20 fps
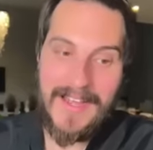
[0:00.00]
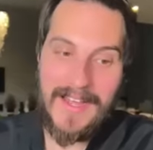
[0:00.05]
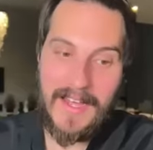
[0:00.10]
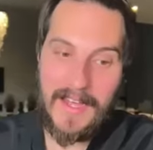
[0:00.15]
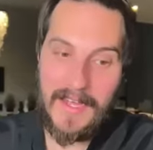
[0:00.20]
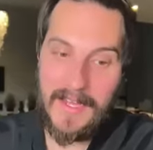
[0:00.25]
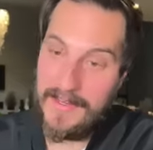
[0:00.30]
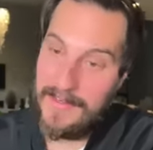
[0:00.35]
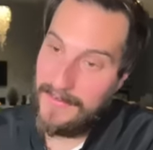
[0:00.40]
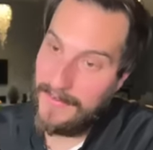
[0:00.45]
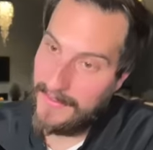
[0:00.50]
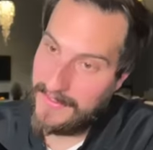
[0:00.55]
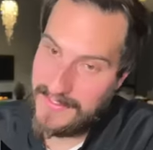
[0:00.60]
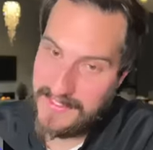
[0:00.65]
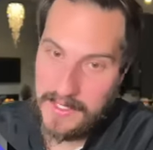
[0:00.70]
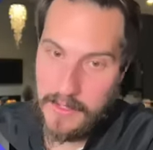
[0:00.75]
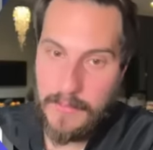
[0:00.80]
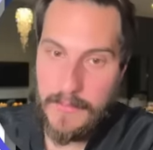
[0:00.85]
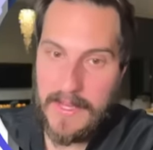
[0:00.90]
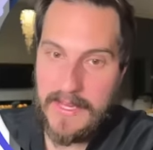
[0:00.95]
I
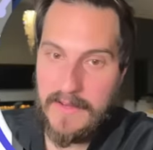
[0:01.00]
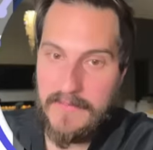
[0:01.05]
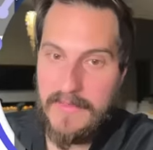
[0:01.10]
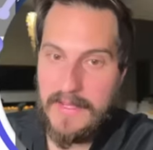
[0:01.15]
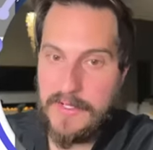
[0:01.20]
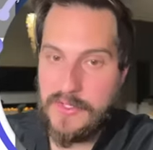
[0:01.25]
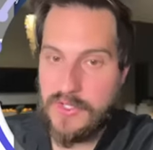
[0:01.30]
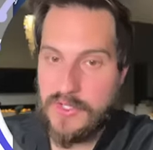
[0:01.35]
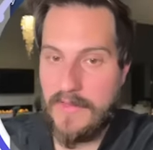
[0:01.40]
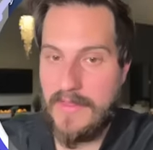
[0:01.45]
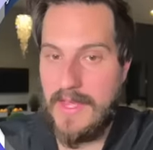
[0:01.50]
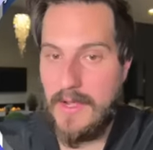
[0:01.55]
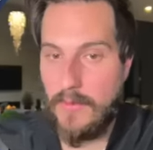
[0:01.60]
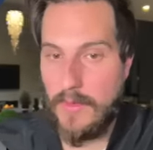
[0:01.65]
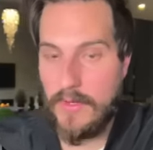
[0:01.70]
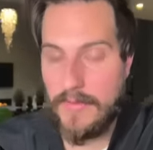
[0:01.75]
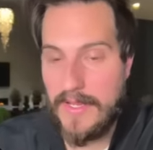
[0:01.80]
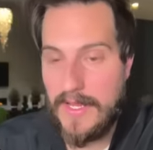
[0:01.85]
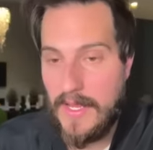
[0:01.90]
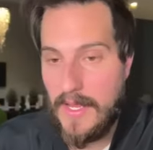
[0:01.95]
stay with my conviction on that
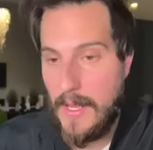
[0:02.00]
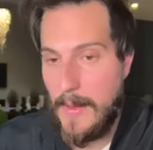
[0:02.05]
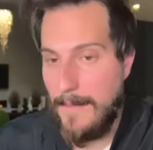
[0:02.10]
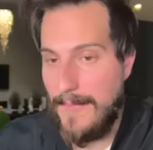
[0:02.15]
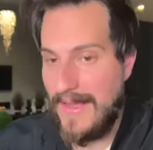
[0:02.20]
one, right?